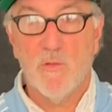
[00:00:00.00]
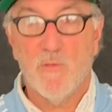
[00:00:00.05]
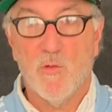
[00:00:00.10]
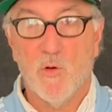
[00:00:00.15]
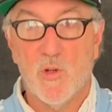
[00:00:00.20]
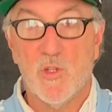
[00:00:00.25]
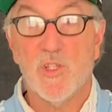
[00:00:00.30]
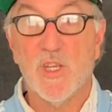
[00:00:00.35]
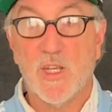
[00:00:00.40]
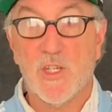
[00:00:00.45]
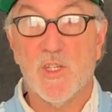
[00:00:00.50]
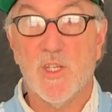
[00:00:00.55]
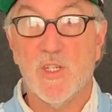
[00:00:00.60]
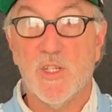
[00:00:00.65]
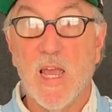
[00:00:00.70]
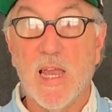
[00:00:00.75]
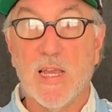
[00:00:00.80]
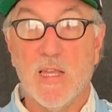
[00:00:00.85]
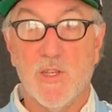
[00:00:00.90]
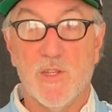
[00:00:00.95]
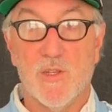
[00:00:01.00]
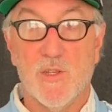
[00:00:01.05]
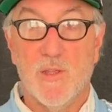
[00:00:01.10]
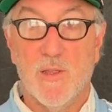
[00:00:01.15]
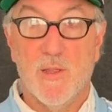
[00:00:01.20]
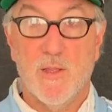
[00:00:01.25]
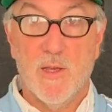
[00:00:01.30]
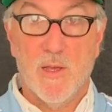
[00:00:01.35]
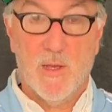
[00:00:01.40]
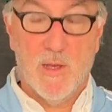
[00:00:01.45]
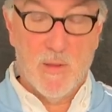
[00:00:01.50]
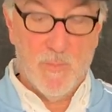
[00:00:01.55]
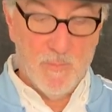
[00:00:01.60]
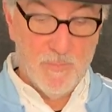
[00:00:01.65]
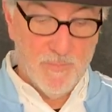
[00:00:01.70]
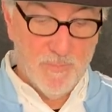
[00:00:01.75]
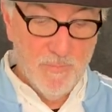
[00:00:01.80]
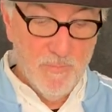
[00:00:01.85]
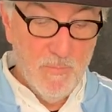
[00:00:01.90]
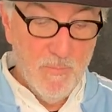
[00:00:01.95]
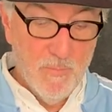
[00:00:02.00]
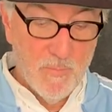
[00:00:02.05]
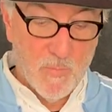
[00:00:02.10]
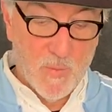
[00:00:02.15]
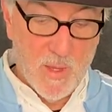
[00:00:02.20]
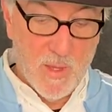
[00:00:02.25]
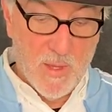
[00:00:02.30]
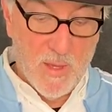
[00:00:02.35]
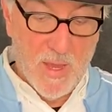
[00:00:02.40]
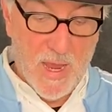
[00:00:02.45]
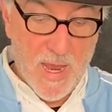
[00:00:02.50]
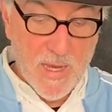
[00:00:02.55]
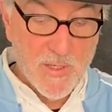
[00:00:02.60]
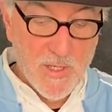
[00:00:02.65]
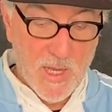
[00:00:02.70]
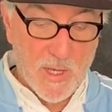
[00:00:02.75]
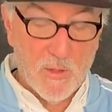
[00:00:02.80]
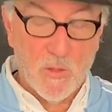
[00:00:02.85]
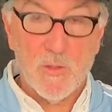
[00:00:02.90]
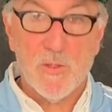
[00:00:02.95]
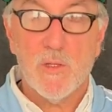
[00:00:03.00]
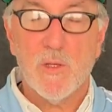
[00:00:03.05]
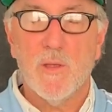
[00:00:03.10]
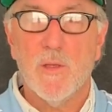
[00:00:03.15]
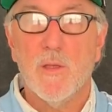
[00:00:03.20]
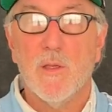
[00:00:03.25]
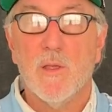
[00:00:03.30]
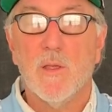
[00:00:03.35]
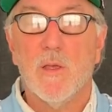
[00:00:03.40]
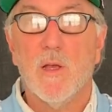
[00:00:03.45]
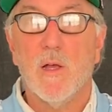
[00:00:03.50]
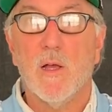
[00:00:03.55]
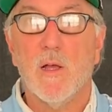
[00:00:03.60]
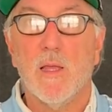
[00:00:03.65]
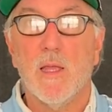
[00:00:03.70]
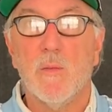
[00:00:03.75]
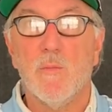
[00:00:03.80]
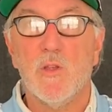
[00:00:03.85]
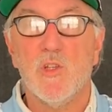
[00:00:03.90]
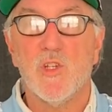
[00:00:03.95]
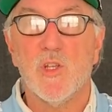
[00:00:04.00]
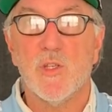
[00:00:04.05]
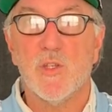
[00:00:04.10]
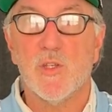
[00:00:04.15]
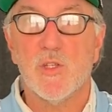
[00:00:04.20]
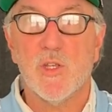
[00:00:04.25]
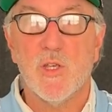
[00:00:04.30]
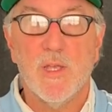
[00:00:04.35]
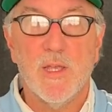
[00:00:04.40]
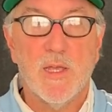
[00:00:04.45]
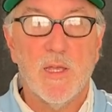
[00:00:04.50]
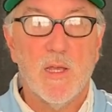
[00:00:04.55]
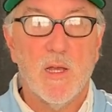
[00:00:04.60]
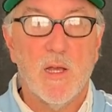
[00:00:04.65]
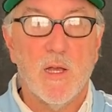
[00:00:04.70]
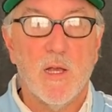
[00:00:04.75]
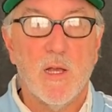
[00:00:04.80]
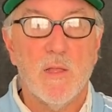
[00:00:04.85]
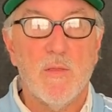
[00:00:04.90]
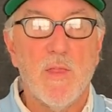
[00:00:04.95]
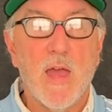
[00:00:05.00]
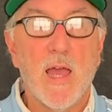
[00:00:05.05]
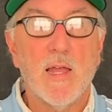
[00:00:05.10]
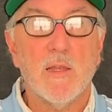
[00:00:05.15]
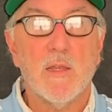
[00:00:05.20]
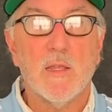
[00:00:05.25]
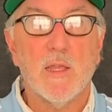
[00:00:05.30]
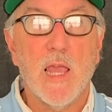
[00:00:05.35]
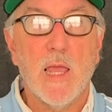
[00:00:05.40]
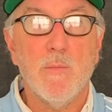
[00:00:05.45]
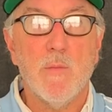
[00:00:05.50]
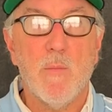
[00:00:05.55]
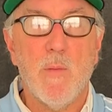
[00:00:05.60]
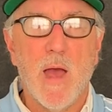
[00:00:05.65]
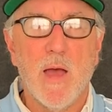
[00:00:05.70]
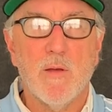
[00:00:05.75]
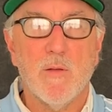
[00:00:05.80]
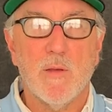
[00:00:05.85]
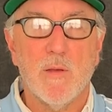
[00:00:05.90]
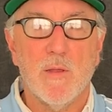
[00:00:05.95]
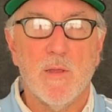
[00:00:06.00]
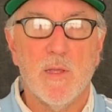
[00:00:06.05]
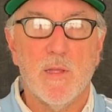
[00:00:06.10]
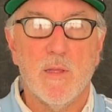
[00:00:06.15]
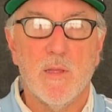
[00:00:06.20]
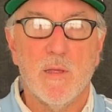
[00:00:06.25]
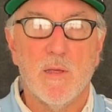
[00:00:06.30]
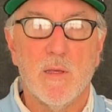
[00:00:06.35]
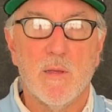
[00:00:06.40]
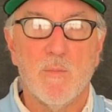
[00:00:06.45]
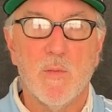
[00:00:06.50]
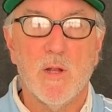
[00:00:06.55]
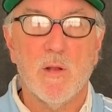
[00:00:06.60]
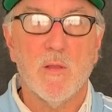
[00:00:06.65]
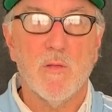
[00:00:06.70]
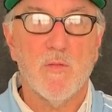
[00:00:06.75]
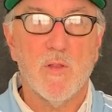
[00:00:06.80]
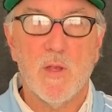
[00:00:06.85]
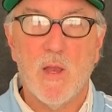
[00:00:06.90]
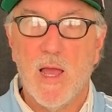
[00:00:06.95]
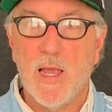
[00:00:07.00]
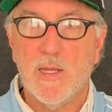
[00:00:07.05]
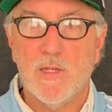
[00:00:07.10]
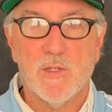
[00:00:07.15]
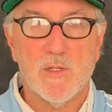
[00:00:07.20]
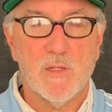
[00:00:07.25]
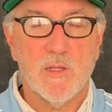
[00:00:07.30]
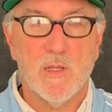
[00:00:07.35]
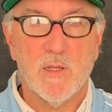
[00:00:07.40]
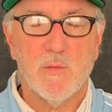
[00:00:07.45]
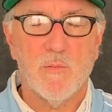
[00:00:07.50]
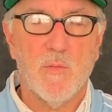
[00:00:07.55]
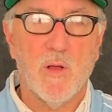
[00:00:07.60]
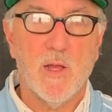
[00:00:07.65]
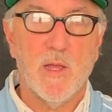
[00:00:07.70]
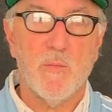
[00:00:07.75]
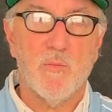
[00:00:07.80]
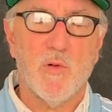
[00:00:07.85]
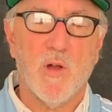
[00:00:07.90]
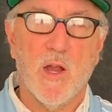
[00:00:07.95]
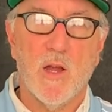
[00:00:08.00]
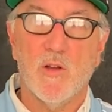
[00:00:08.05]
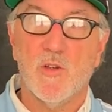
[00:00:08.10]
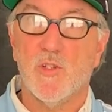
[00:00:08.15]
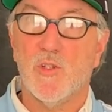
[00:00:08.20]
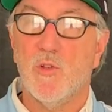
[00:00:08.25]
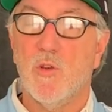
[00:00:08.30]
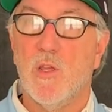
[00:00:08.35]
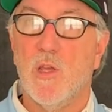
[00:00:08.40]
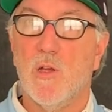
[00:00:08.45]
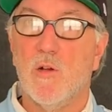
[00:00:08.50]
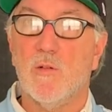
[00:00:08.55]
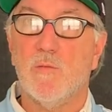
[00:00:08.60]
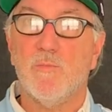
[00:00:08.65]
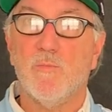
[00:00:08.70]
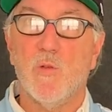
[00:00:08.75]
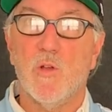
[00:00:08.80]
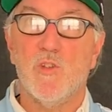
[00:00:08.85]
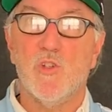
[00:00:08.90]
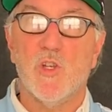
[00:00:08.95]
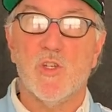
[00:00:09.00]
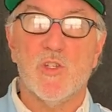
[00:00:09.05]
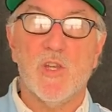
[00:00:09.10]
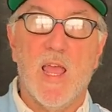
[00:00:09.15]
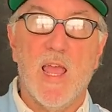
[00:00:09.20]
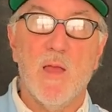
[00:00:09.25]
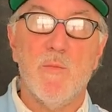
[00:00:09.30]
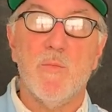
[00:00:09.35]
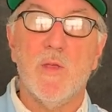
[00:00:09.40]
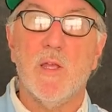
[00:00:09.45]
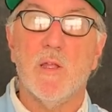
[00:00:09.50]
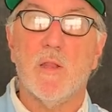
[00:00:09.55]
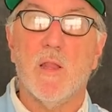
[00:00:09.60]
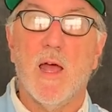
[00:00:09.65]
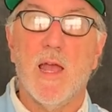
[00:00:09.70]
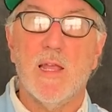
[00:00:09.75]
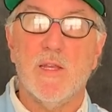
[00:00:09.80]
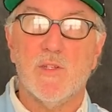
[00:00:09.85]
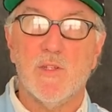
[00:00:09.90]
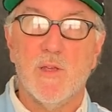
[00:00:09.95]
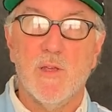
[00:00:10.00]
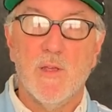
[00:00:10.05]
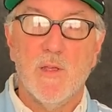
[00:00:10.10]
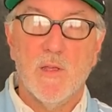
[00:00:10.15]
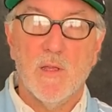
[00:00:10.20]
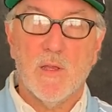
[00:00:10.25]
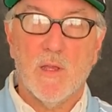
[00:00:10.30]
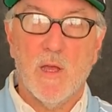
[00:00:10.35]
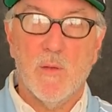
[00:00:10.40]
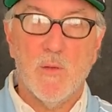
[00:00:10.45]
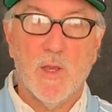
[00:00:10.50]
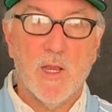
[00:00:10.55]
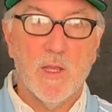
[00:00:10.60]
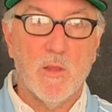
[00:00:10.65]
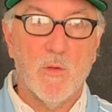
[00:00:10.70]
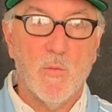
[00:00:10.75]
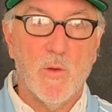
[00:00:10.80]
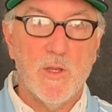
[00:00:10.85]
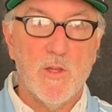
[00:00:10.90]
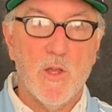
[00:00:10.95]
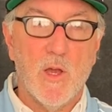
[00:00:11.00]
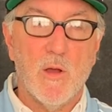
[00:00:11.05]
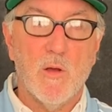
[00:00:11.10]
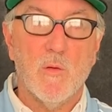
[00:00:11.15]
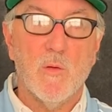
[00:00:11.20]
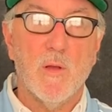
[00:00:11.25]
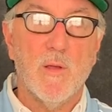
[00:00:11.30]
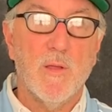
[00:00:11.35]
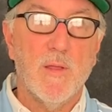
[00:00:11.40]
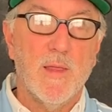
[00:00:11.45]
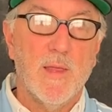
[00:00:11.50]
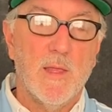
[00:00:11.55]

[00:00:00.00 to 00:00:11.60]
for 60 seconds. Handheld images that came about in the middle of the night in my prior studio with just ambient light coming in the window.